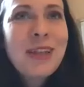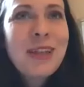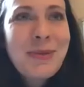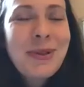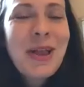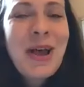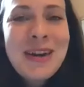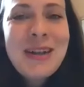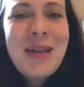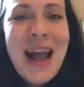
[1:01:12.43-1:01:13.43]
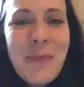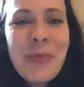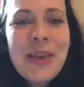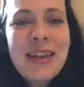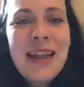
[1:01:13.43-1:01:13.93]
but it will only
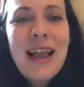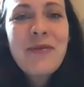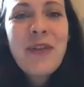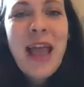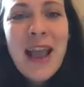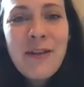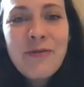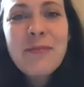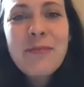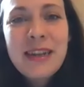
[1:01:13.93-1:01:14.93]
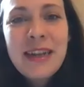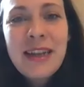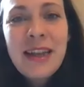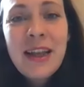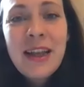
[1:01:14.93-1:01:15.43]
happen if
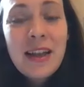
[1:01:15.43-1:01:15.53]
everybody